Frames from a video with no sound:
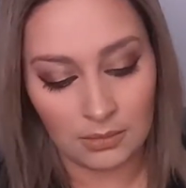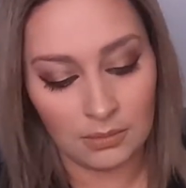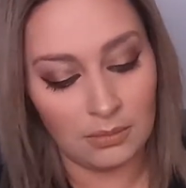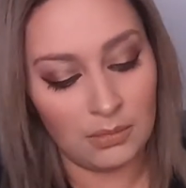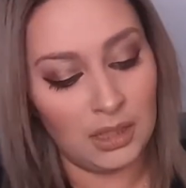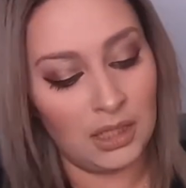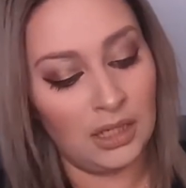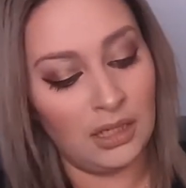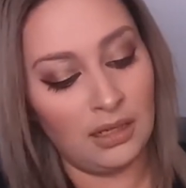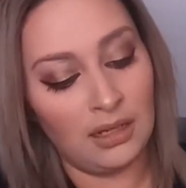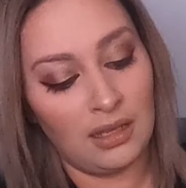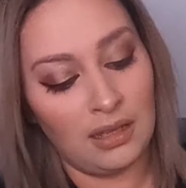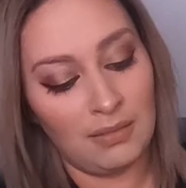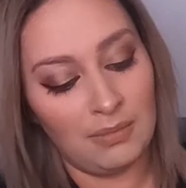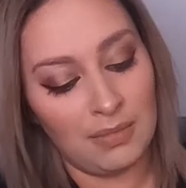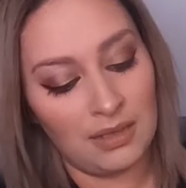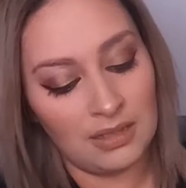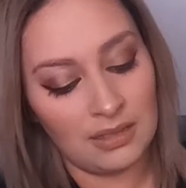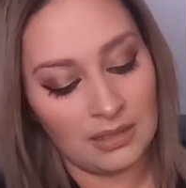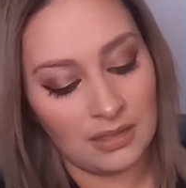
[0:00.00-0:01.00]
Miren nada
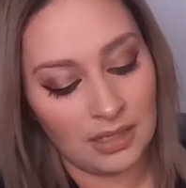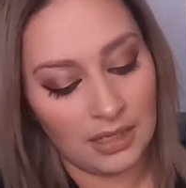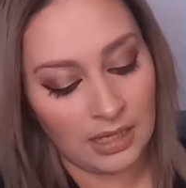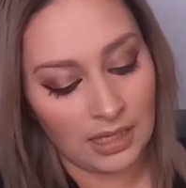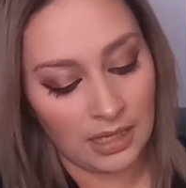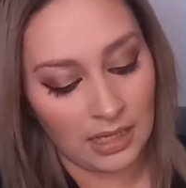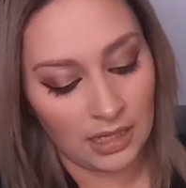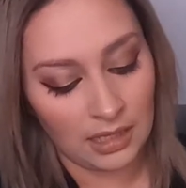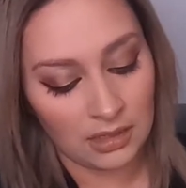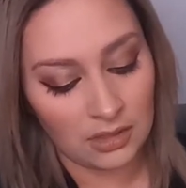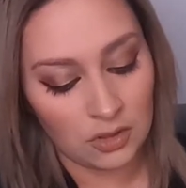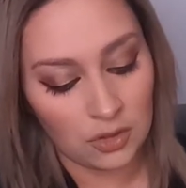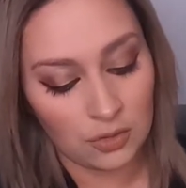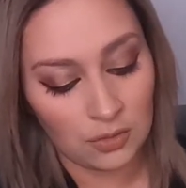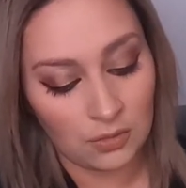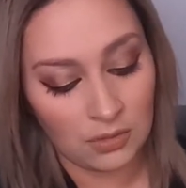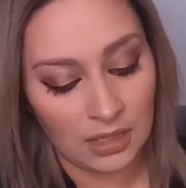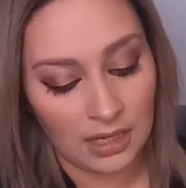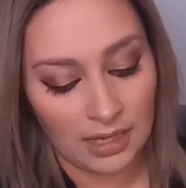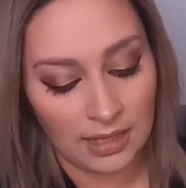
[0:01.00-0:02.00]
más qué
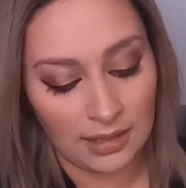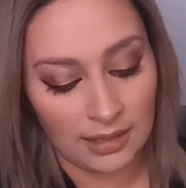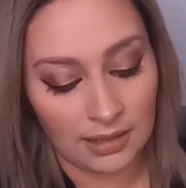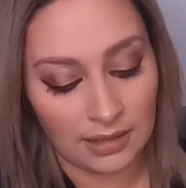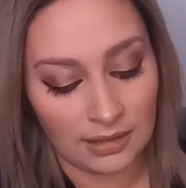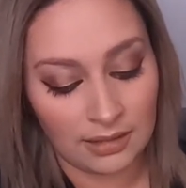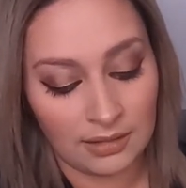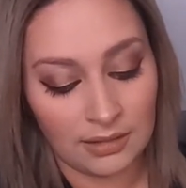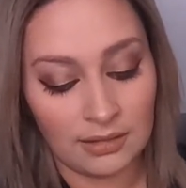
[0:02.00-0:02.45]
chulada.